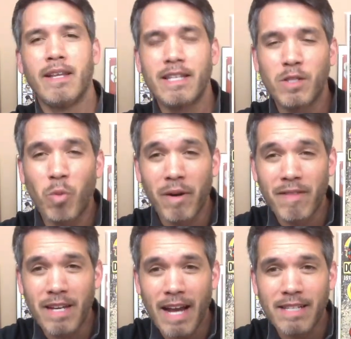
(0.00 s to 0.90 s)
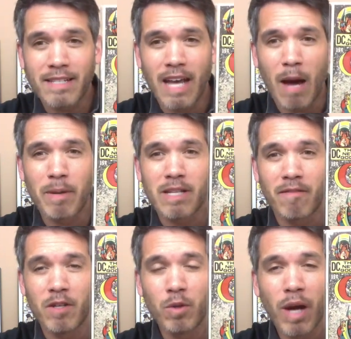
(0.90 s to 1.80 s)
This is one of the nicest copies of
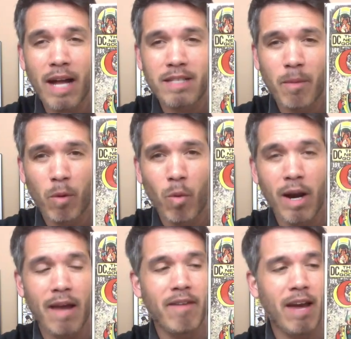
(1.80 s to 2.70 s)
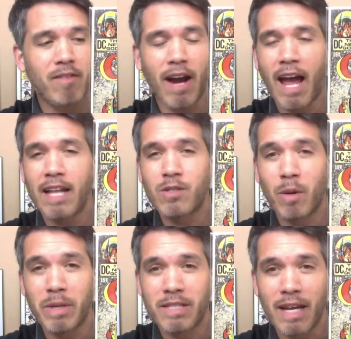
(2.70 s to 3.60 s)
New Gods number 1 I've ever had, so I'll
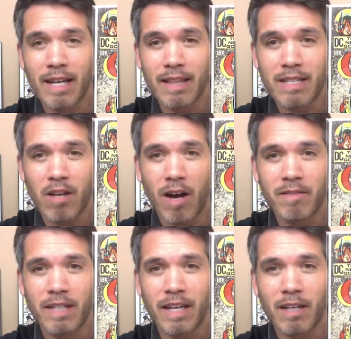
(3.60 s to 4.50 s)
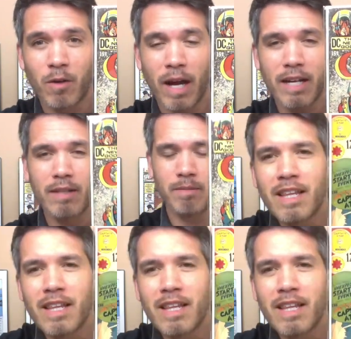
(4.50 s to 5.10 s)
be sending this off to get graded.